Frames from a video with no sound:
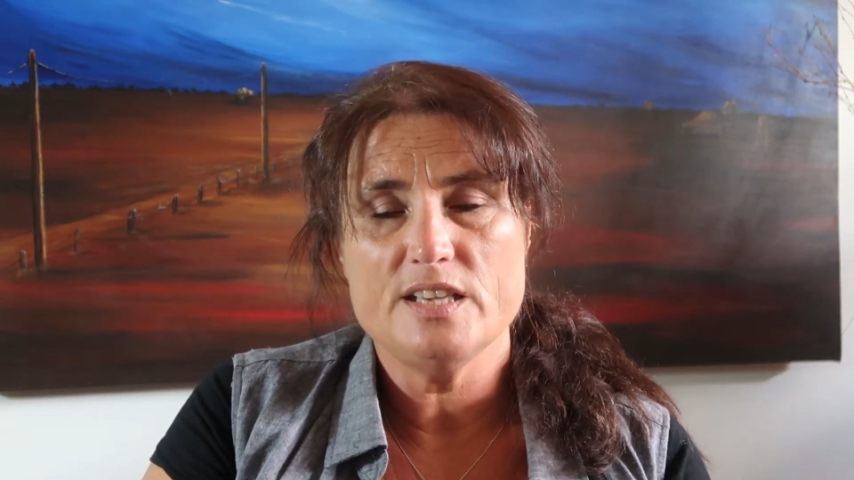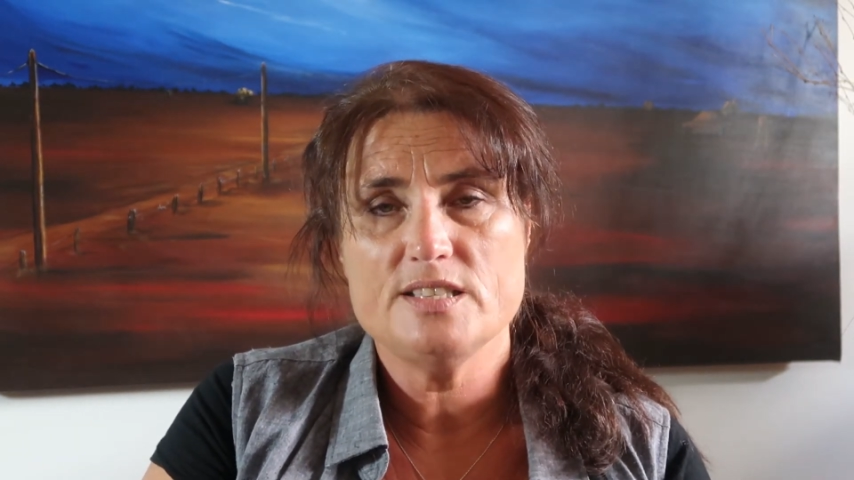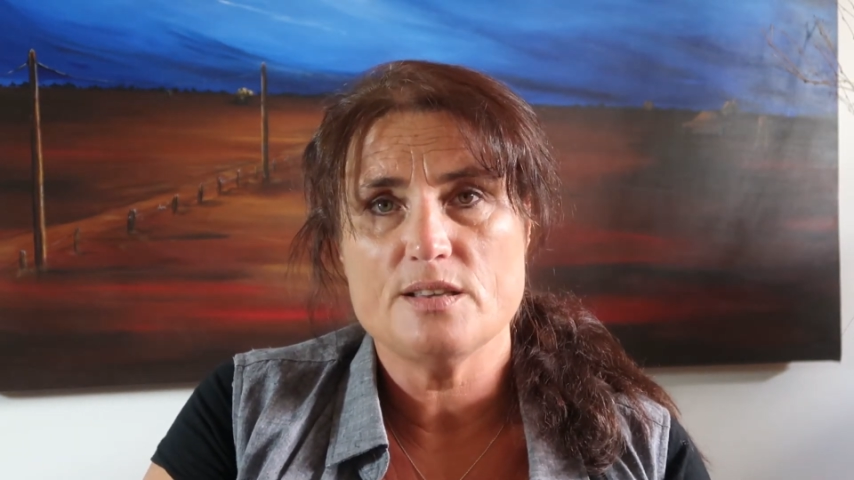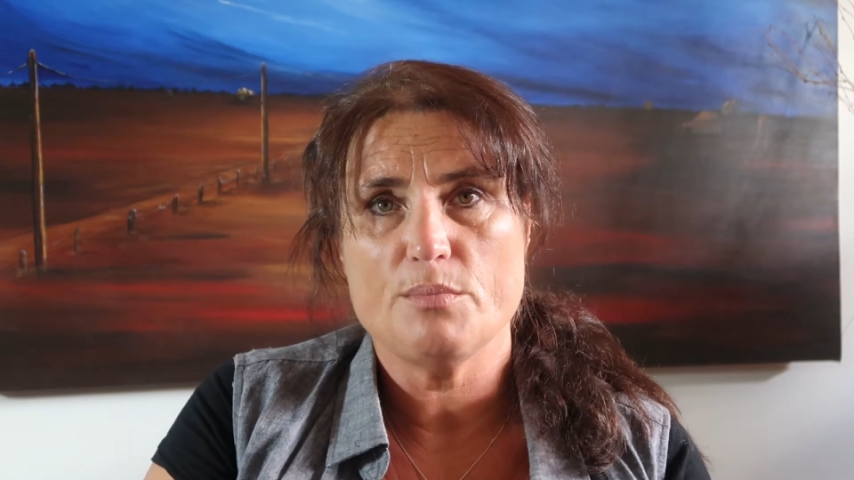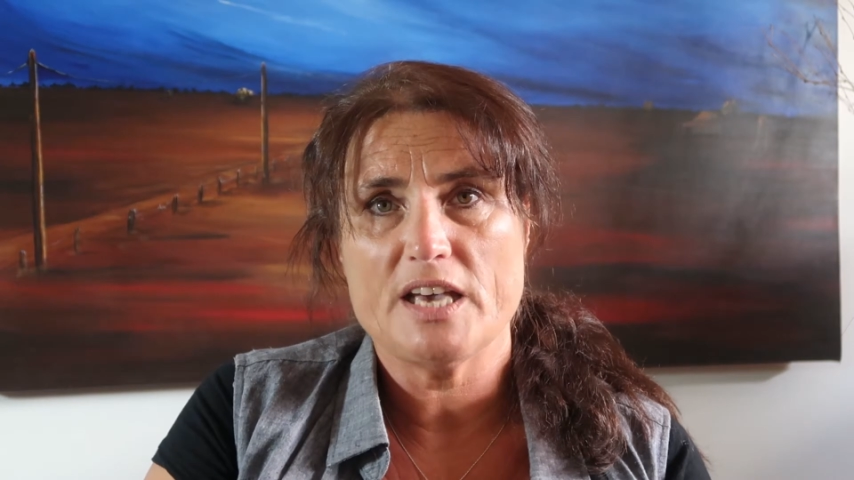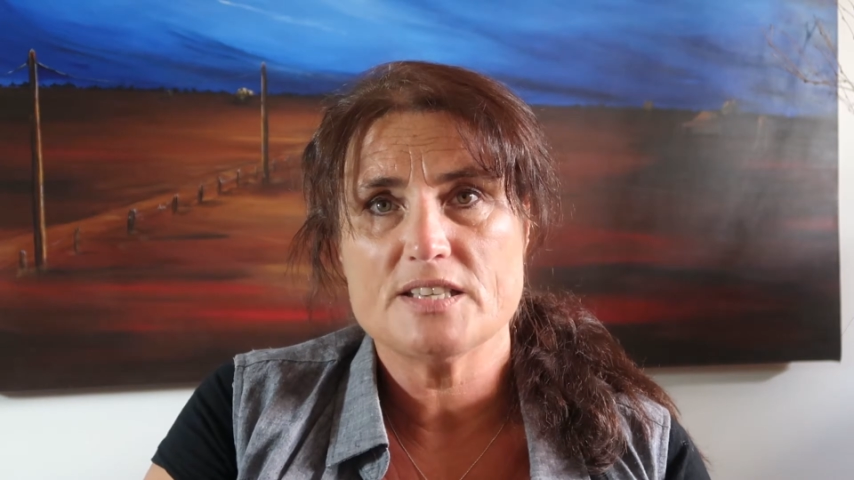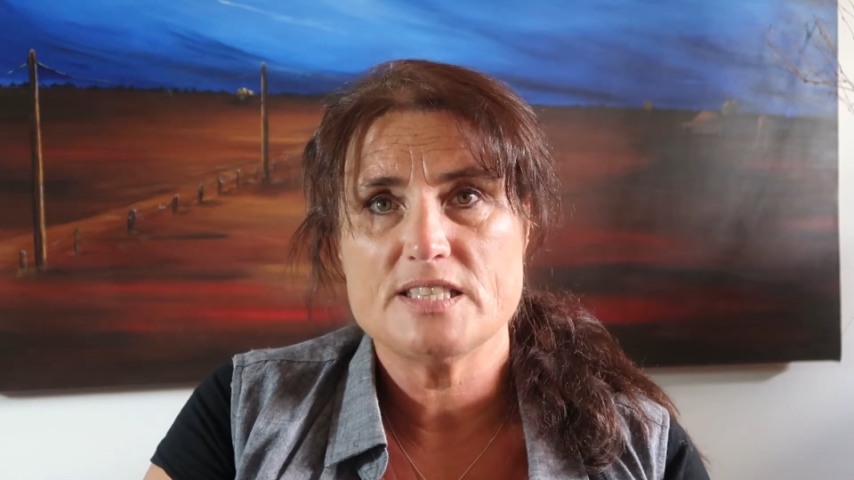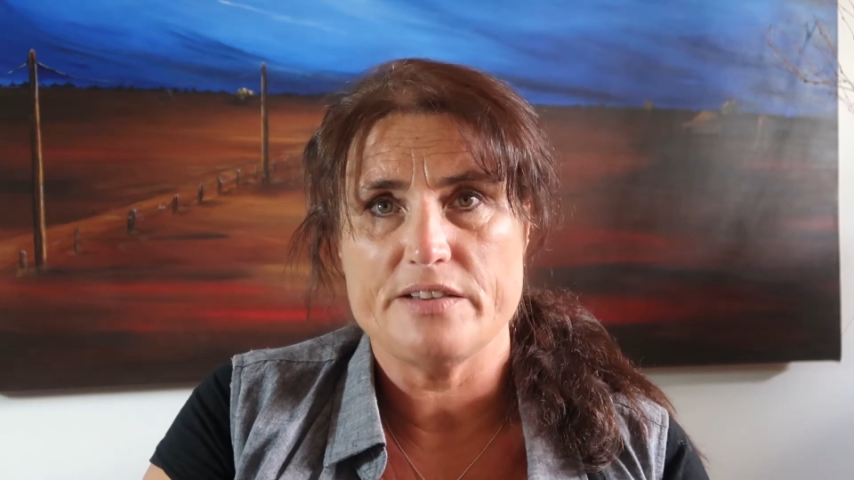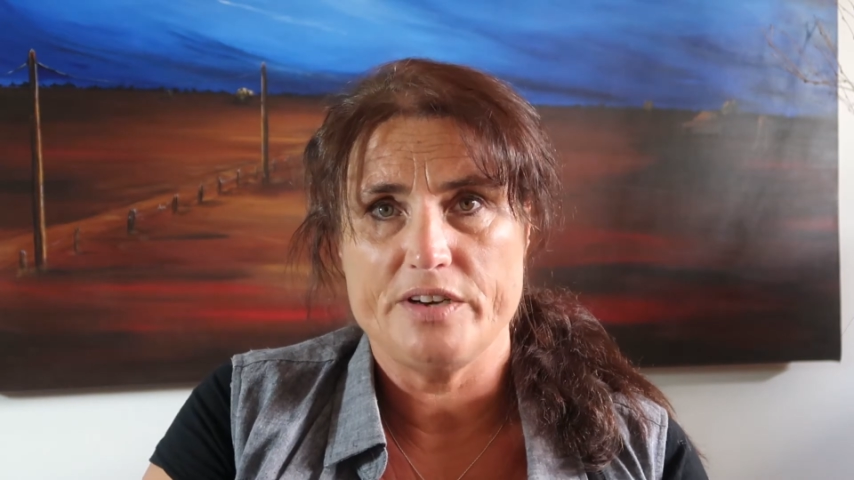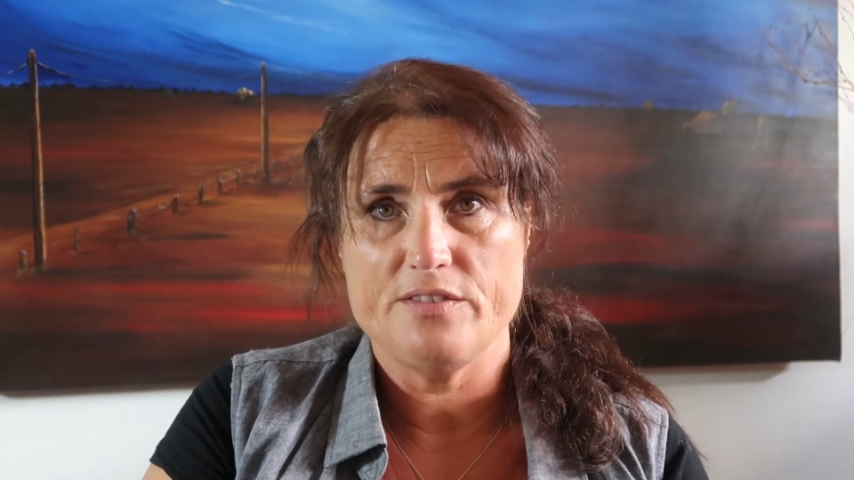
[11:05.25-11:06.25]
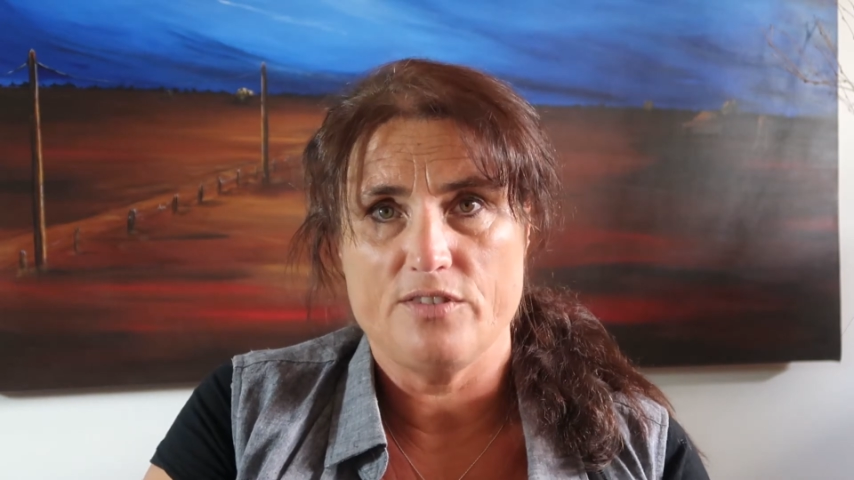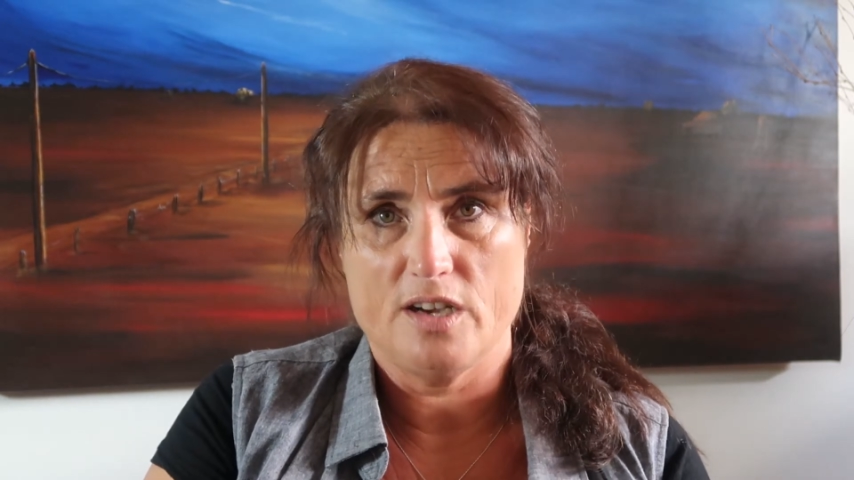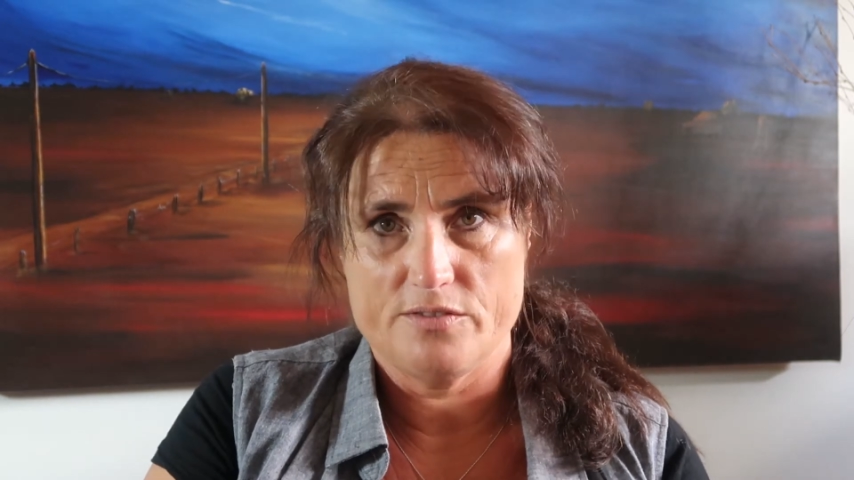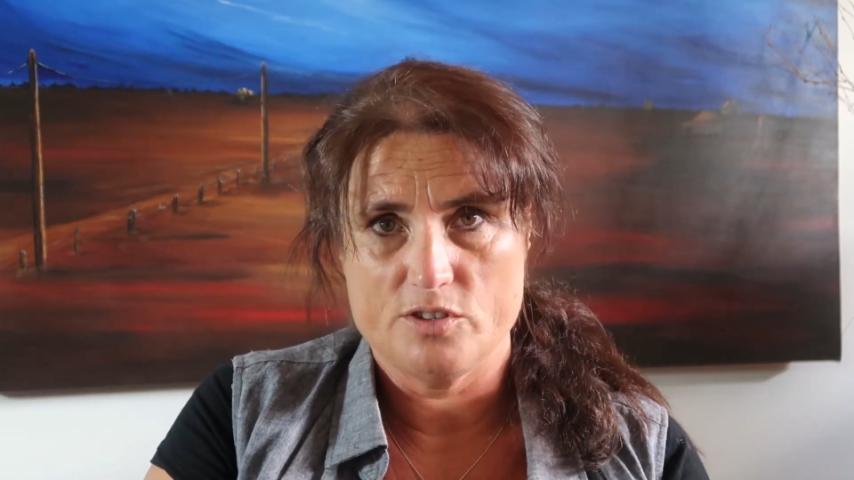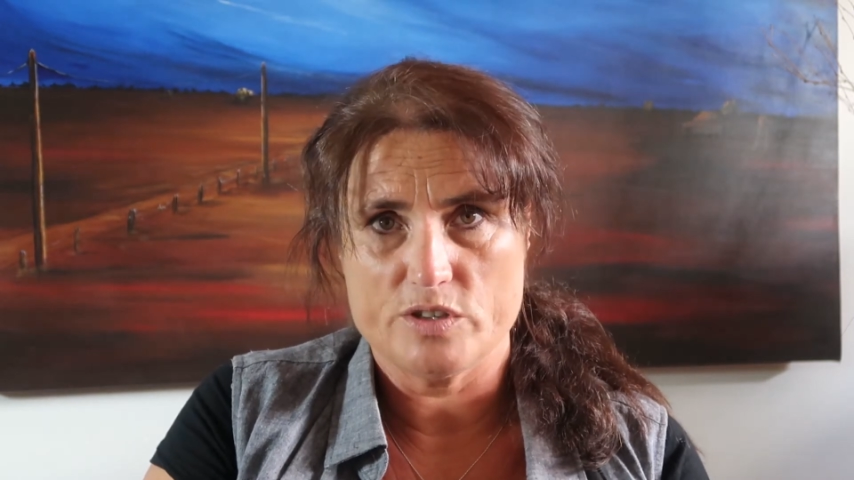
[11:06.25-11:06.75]
is about
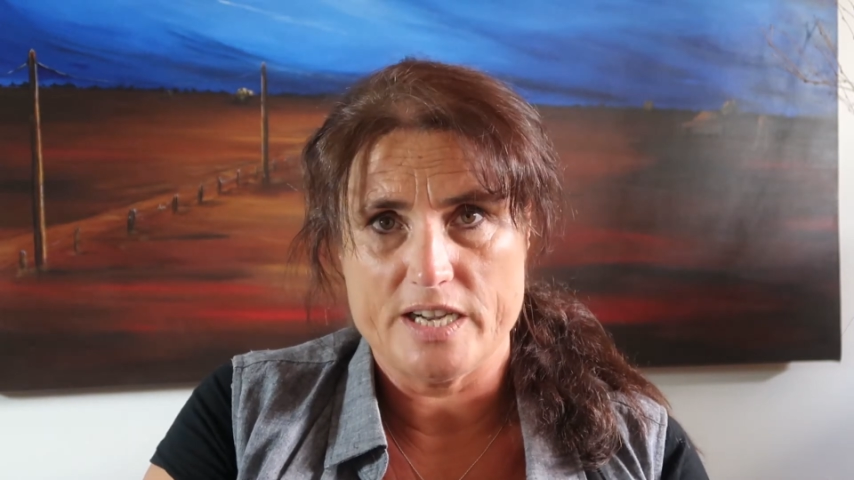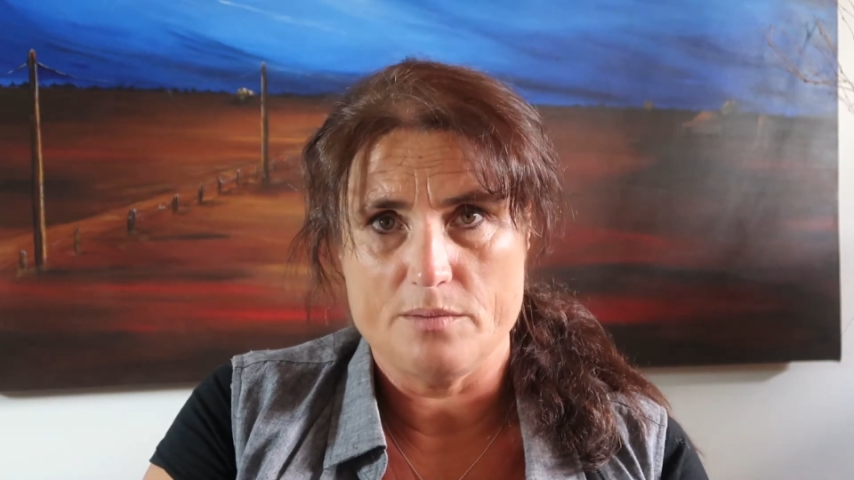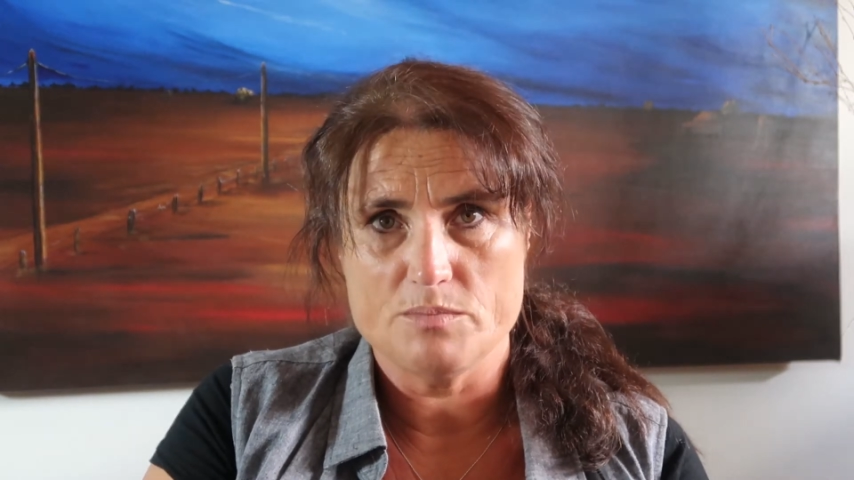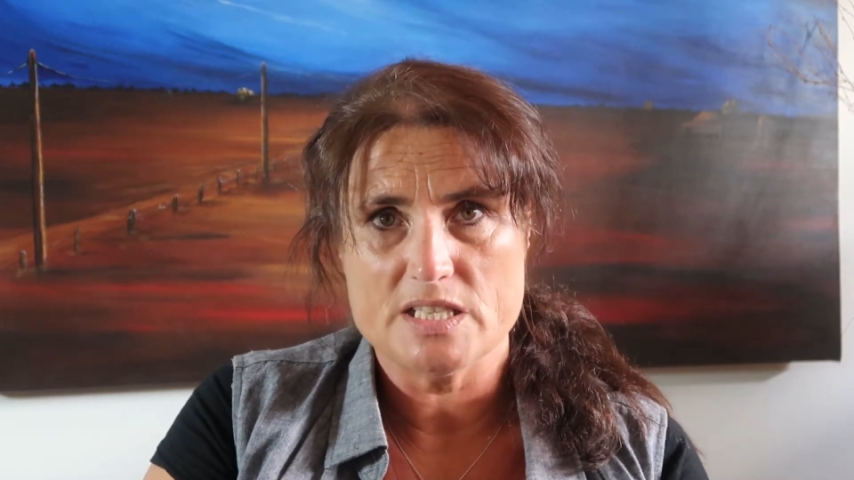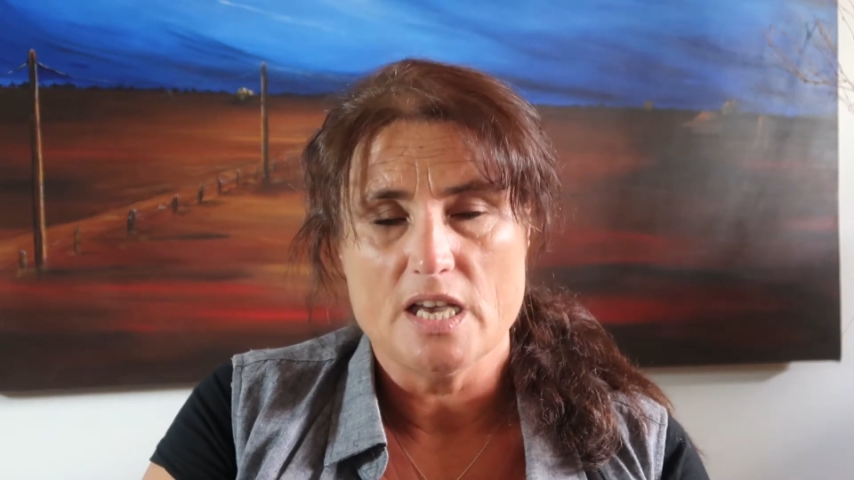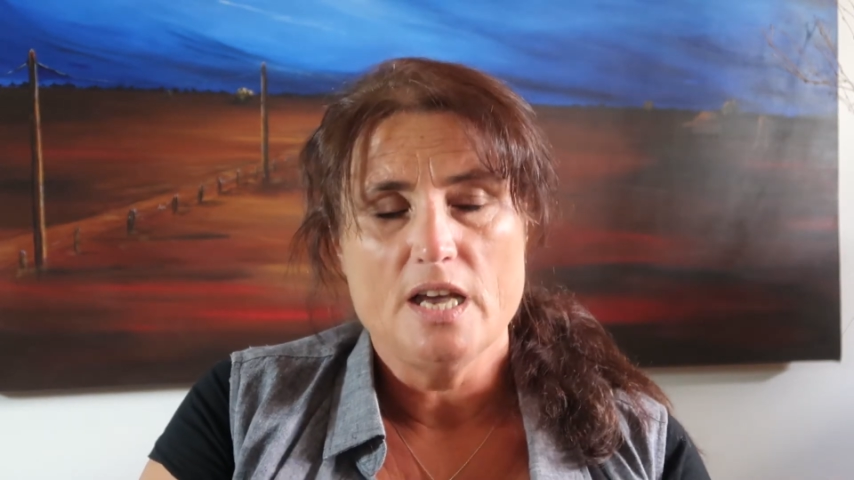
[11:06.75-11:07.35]
75 grams.